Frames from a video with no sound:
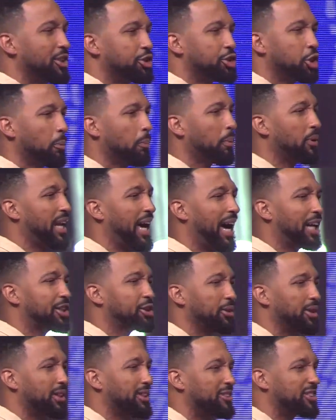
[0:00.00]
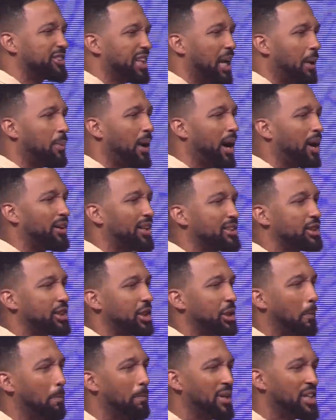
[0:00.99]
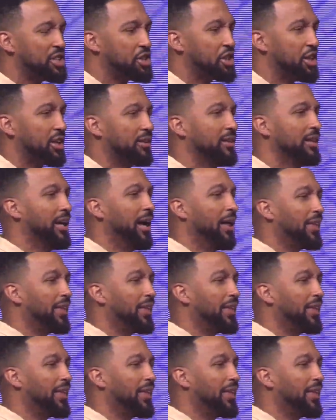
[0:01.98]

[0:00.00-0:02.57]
supernatural and to step out into the mission